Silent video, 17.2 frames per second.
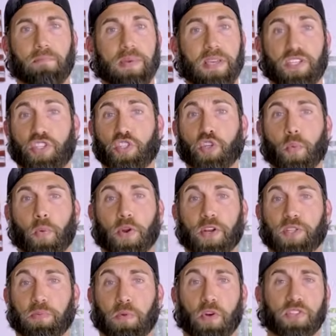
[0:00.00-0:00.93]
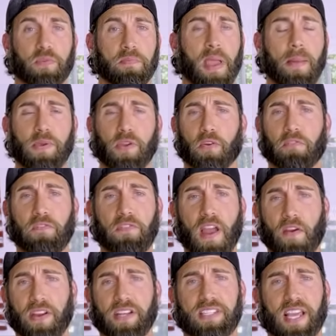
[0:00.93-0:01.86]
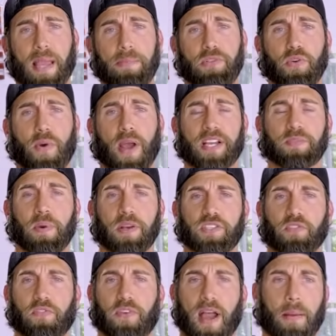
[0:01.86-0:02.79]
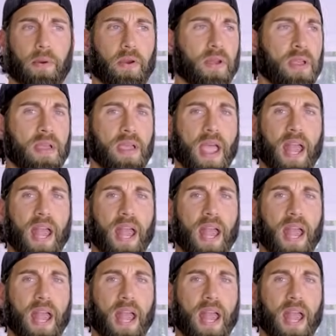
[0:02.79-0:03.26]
be super explosive. Maybe you're very type 2X muscle fiber